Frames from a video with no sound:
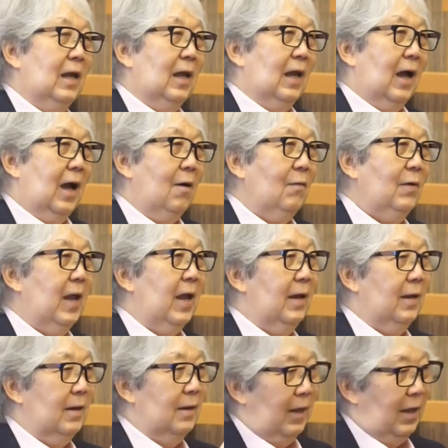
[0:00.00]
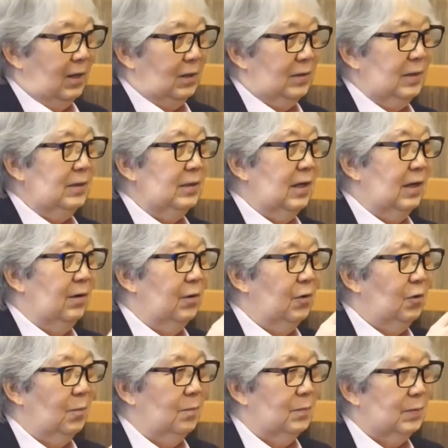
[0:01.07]
how can Asians and
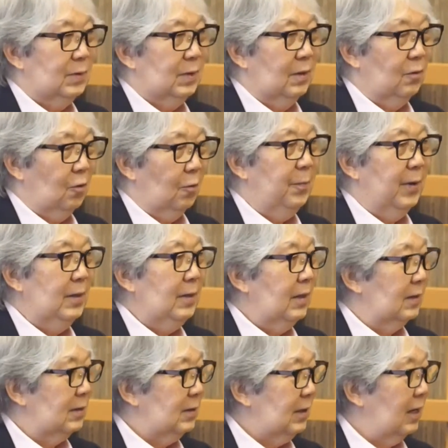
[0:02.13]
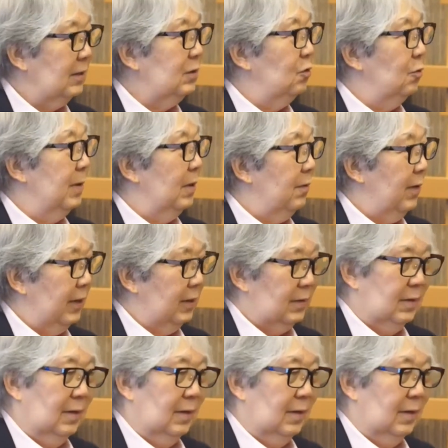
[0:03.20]
Europeans discuss human rights